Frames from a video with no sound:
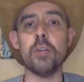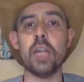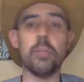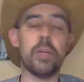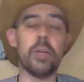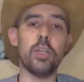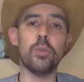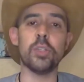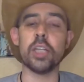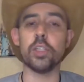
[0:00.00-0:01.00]
anybody who's
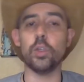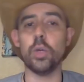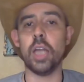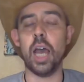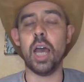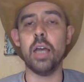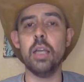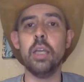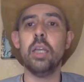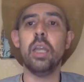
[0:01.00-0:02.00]
like doing,
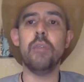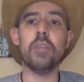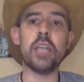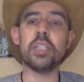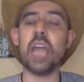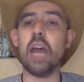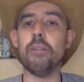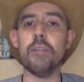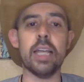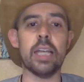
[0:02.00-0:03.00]
if you guys have
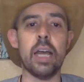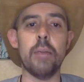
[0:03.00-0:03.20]
like